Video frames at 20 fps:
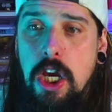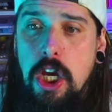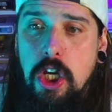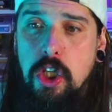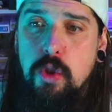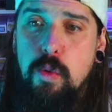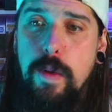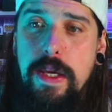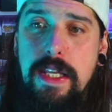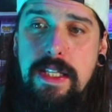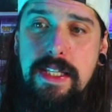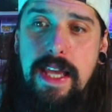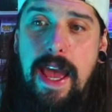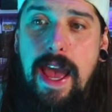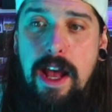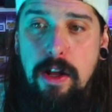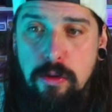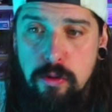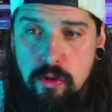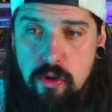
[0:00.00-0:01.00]
tweaked
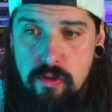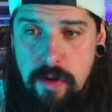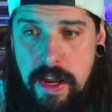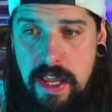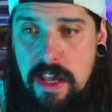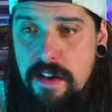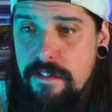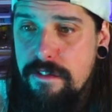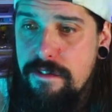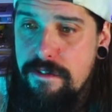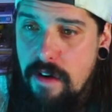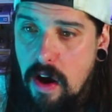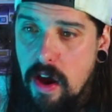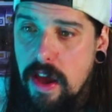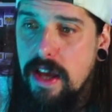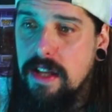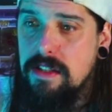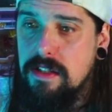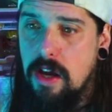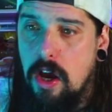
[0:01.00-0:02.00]
Helldrake
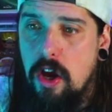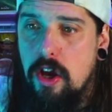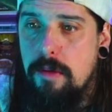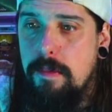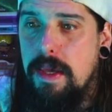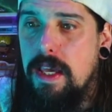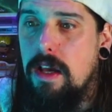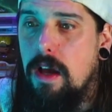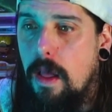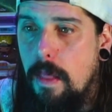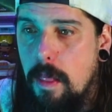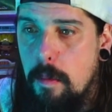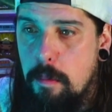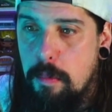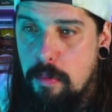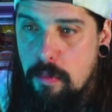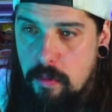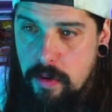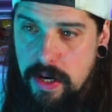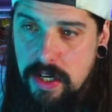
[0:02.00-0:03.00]
fire timing on the
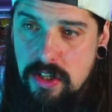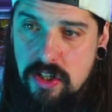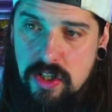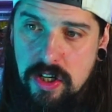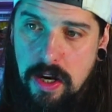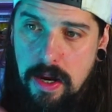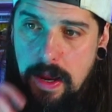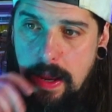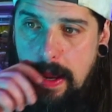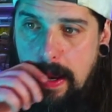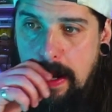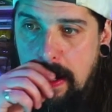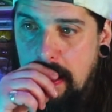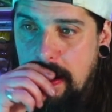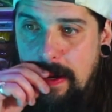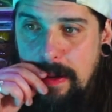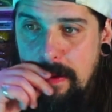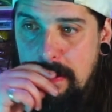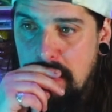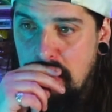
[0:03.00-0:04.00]
bridge
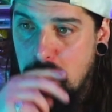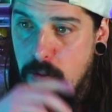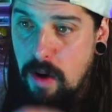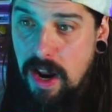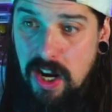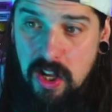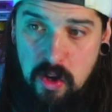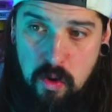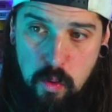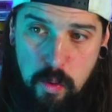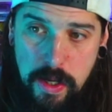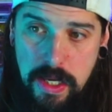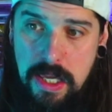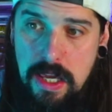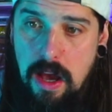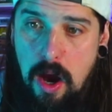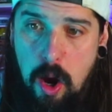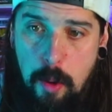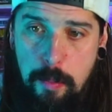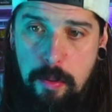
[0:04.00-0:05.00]
in the
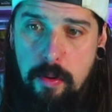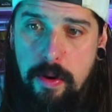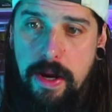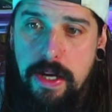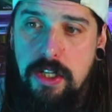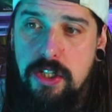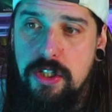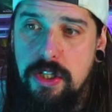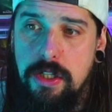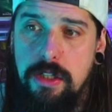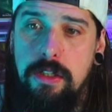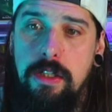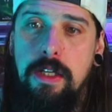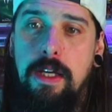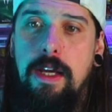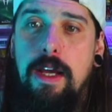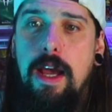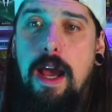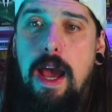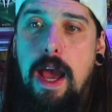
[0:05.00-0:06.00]
Reliquary operation,
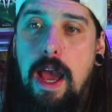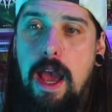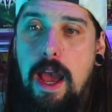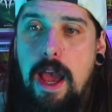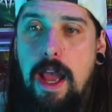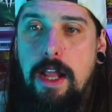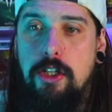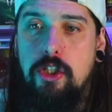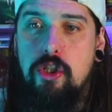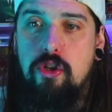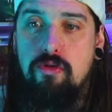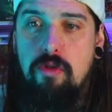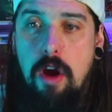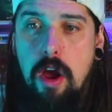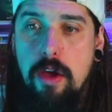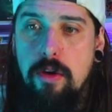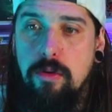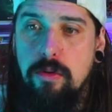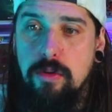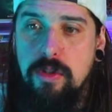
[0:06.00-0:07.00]
and
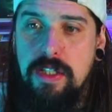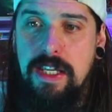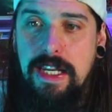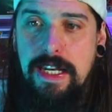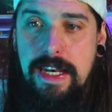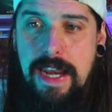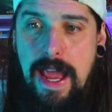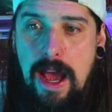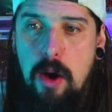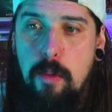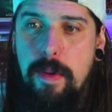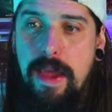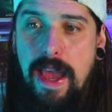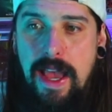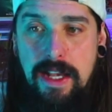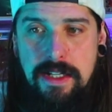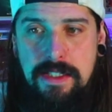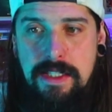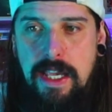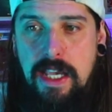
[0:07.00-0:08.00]
trials can now be
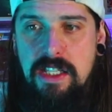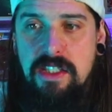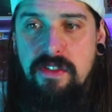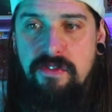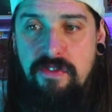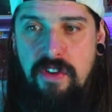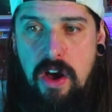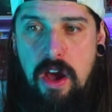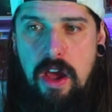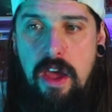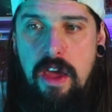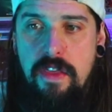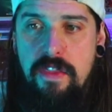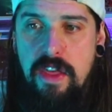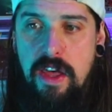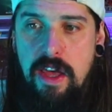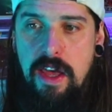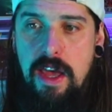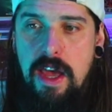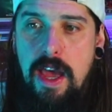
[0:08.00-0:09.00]
accessed via the